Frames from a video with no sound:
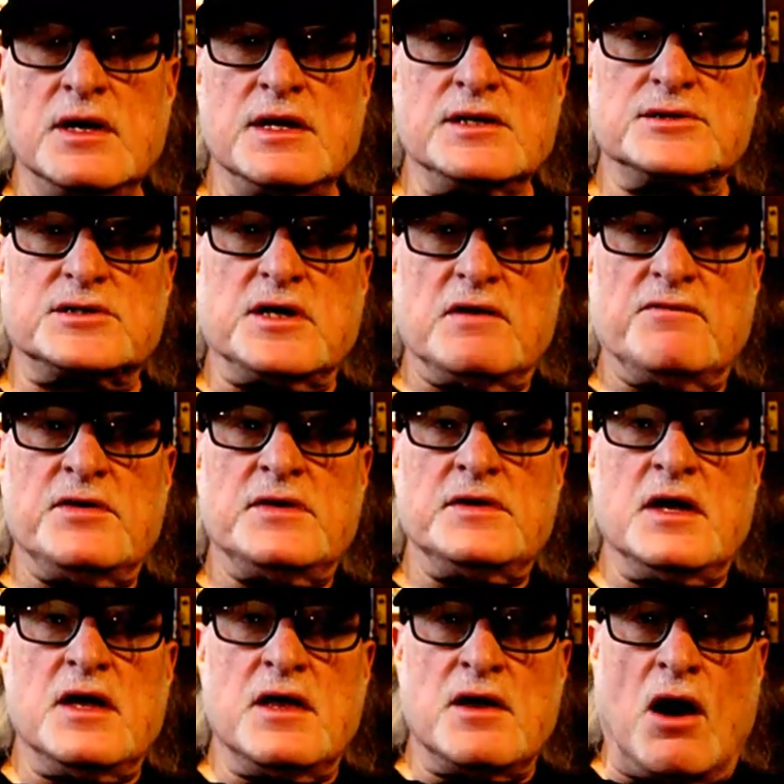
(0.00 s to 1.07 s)
is
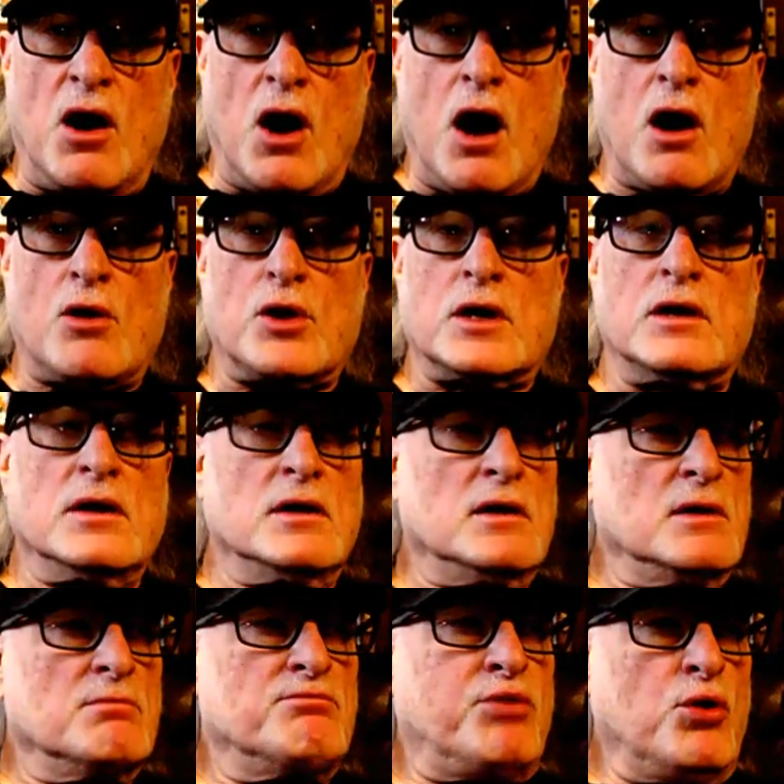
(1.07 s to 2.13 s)
given our
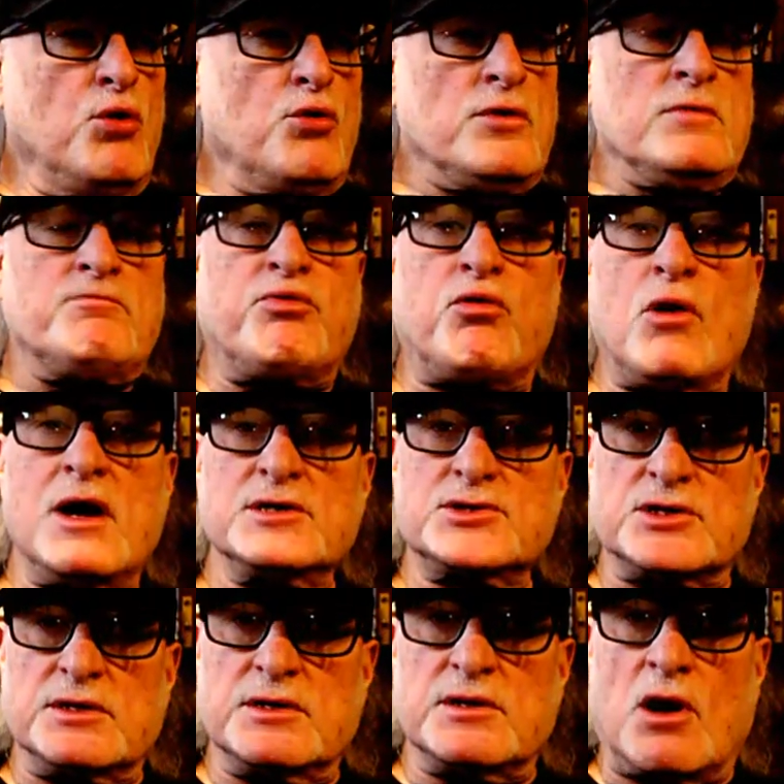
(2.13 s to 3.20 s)
Putin
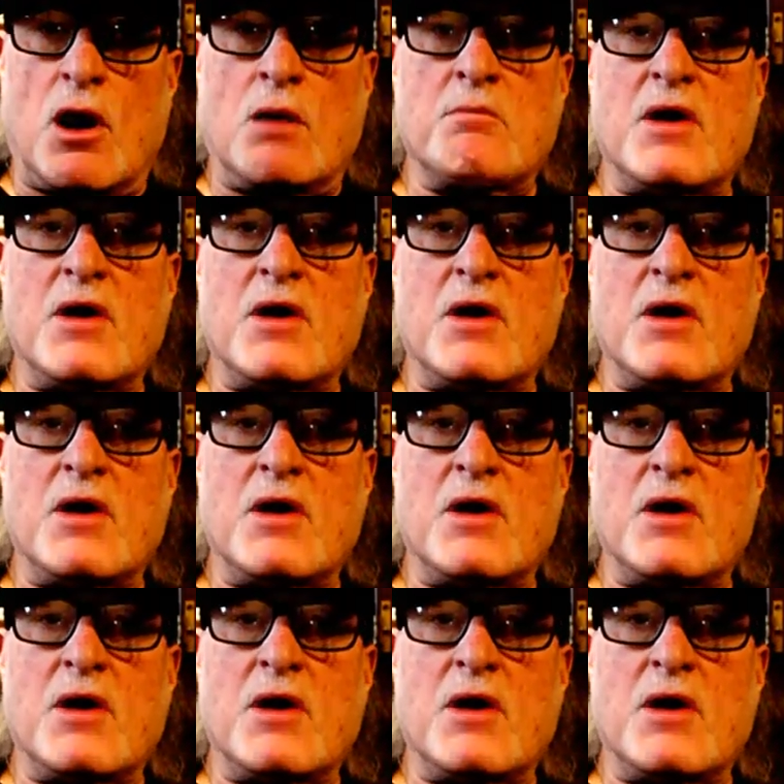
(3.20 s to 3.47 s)
president, our